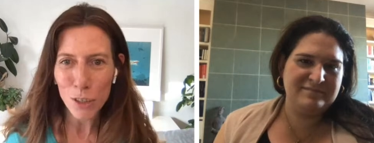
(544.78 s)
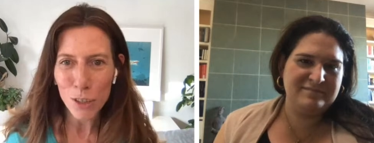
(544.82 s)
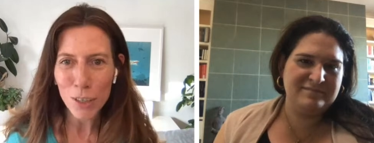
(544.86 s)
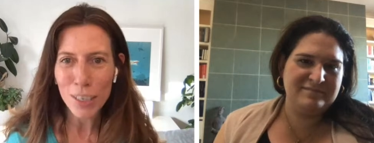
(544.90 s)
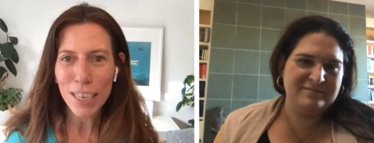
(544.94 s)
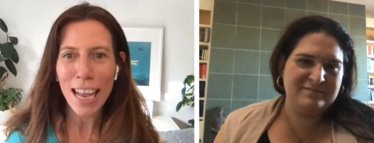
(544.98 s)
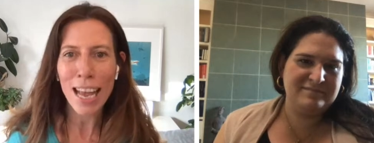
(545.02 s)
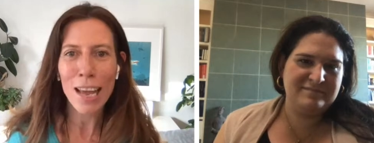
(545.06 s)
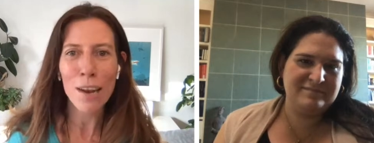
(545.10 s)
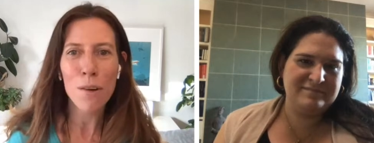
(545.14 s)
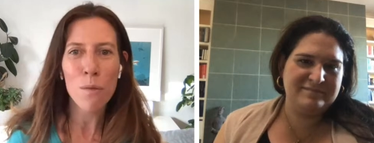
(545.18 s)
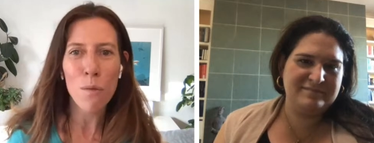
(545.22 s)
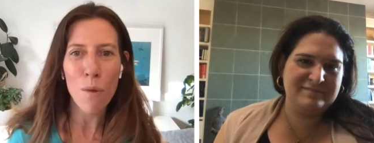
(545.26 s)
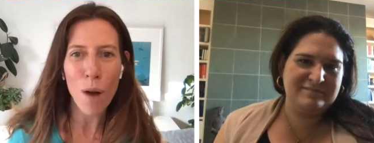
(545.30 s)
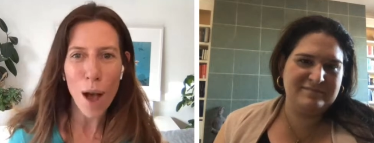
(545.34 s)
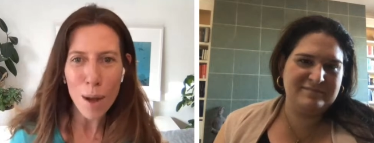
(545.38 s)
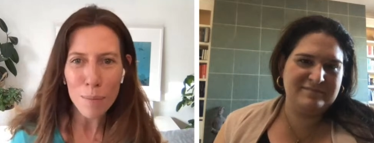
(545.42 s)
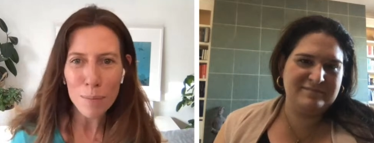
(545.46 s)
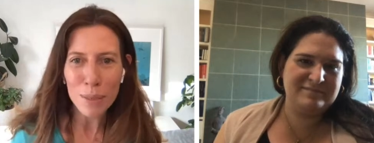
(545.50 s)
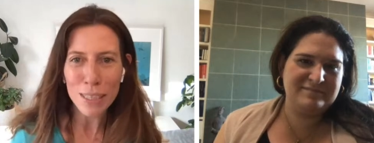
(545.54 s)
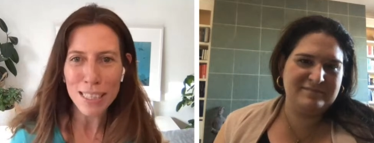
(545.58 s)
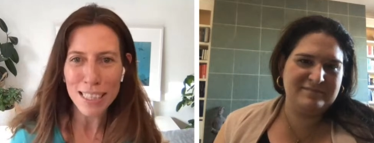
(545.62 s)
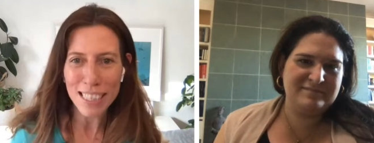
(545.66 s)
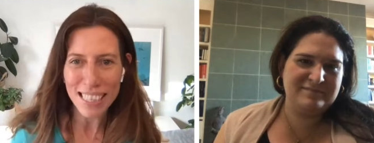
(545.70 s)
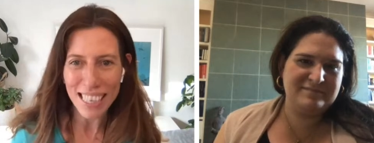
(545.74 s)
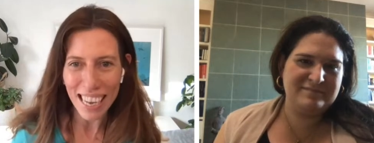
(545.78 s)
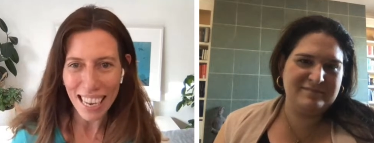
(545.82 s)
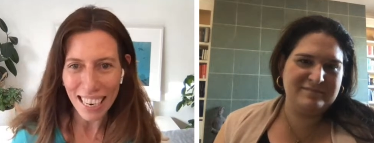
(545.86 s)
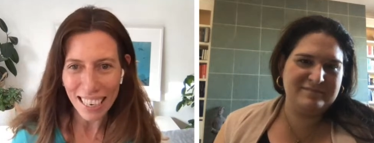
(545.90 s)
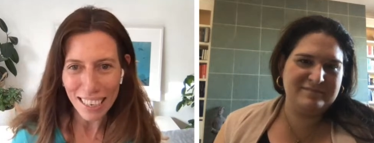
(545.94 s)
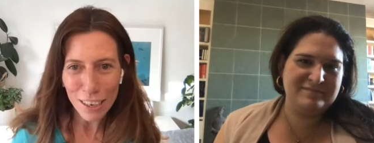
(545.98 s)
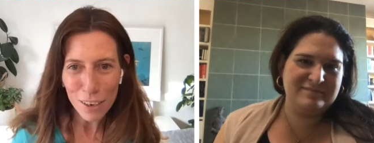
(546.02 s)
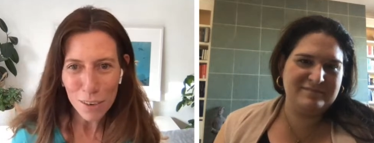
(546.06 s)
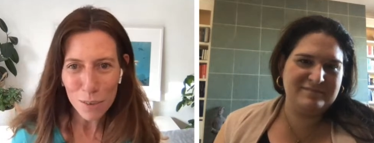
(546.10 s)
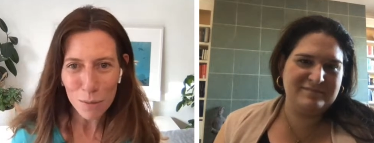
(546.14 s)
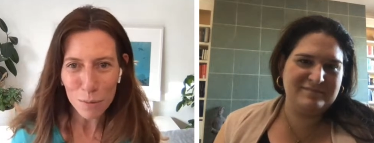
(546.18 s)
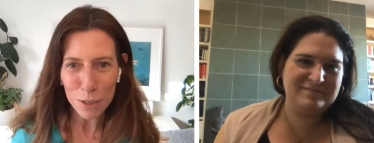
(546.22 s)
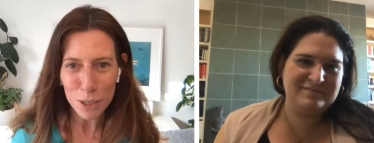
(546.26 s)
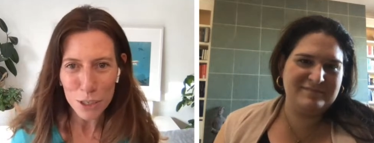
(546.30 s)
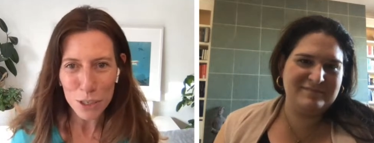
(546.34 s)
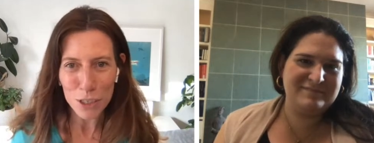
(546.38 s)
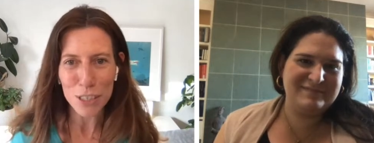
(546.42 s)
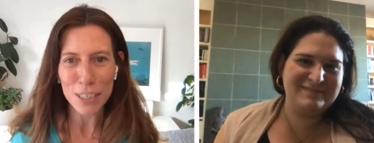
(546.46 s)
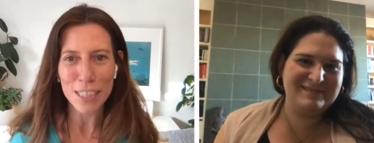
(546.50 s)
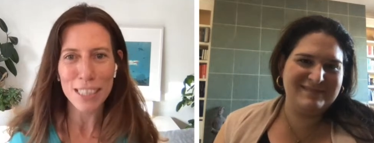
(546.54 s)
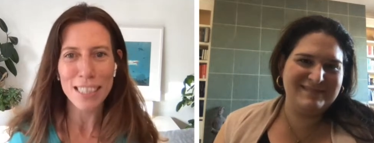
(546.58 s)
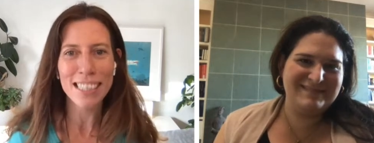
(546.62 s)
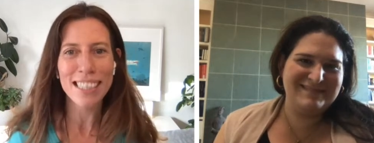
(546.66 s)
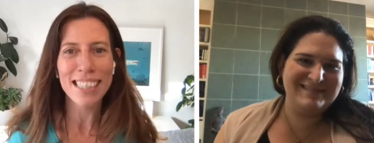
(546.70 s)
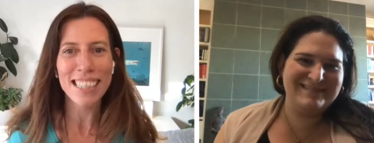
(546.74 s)
Speaker 1: Sir Ken Robinson, which
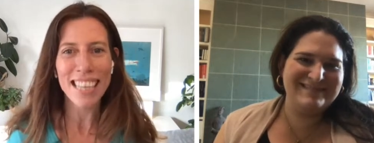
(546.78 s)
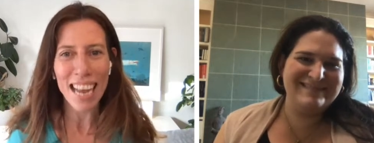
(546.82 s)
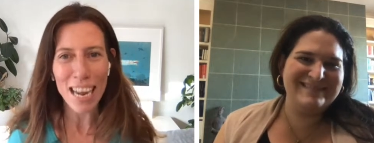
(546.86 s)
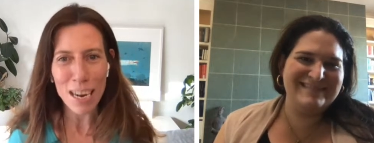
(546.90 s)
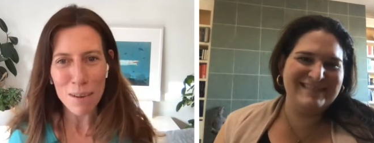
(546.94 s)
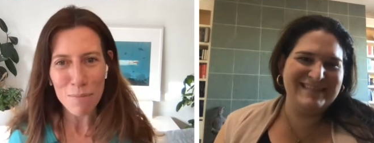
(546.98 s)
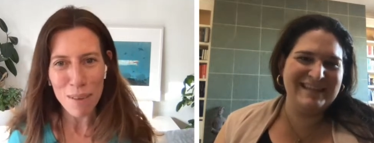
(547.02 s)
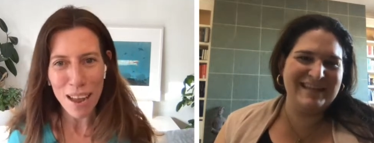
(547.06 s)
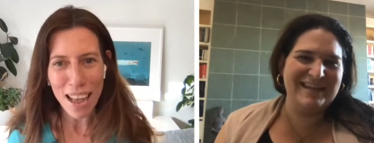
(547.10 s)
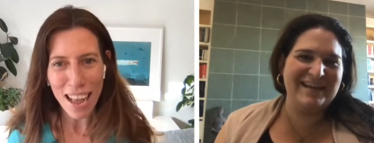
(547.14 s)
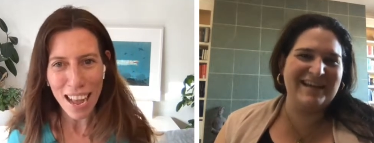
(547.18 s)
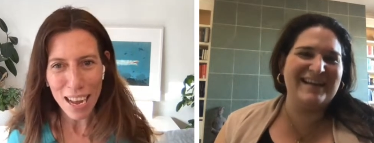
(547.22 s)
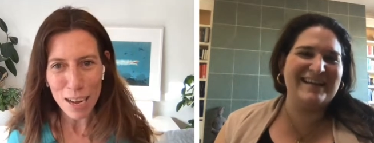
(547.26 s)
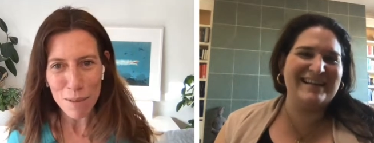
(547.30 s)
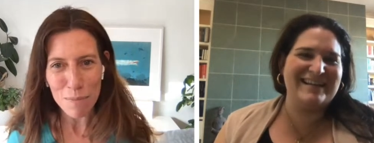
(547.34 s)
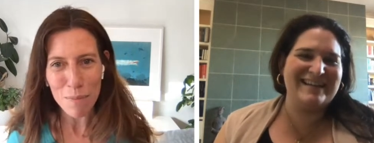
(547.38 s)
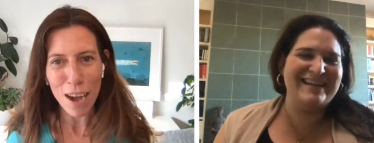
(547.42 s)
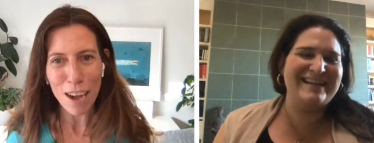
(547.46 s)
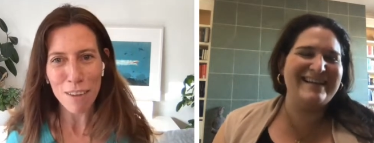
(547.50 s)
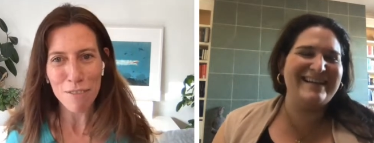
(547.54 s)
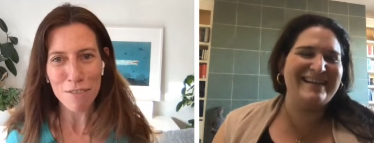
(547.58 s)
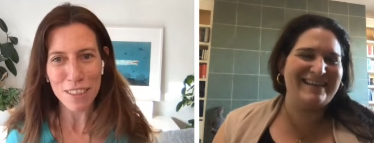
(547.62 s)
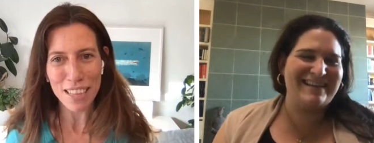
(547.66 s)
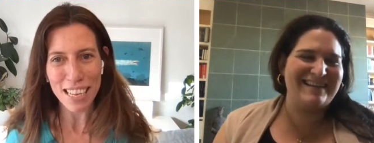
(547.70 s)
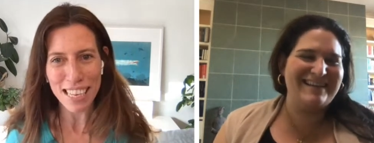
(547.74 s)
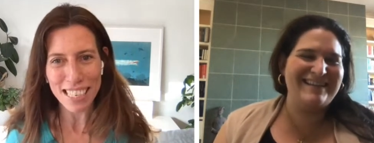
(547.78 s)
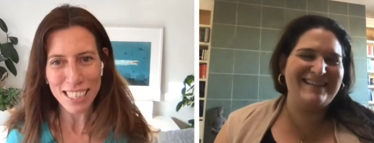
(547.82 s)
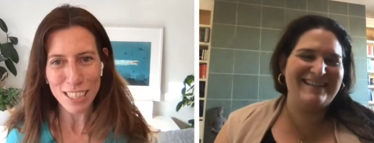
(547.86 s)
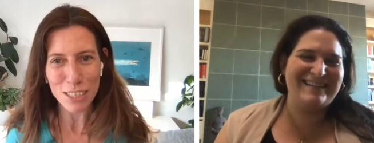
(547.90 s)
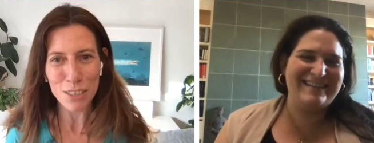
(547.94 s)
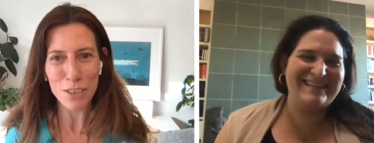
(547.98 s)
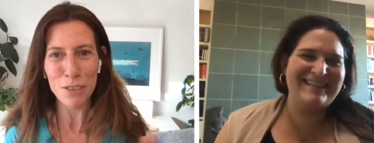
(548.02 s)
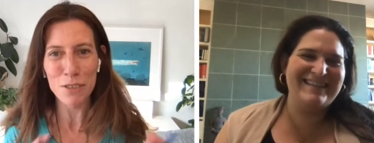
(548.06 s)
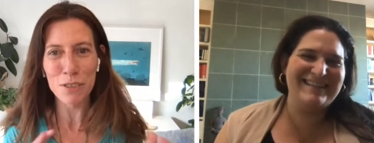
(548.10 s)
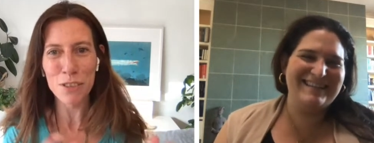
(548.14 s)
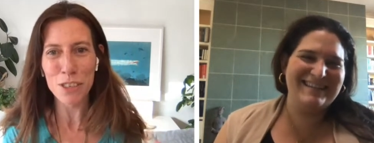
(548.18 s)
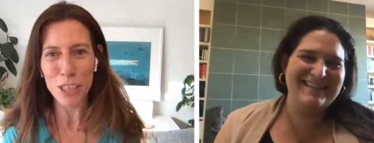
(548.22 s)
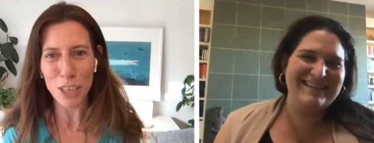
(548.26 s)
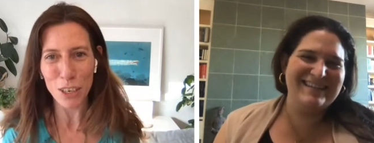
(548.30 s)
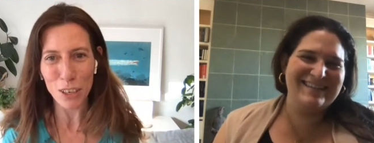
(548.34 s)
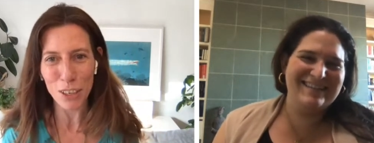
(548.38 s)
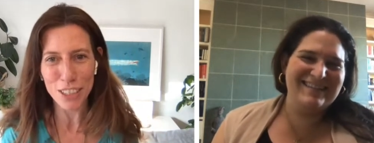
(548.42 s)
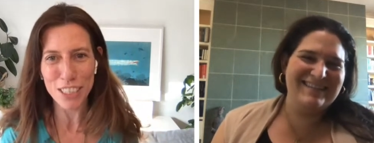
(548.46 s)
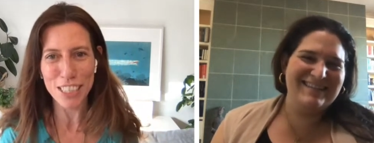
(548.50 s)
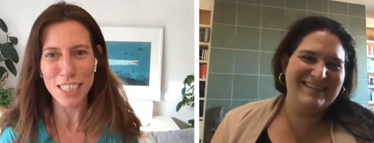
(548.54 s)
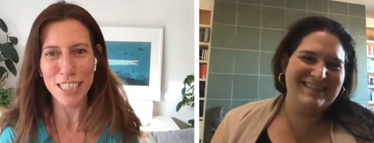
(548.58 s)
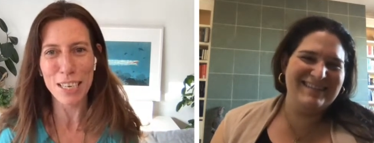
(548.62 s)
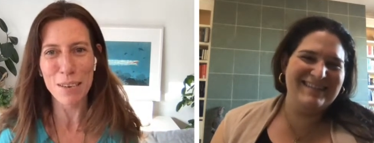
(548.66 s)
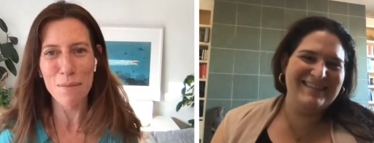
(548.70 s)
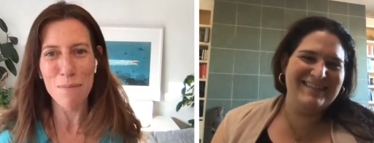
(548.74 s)
is the same yeah, name yeah. of this New
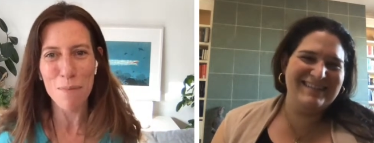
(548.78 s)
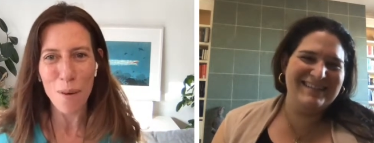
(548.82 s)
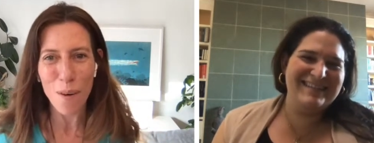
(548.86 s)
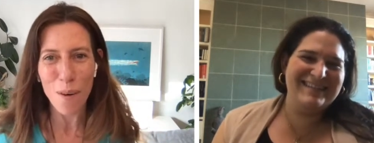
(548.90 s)
Jersey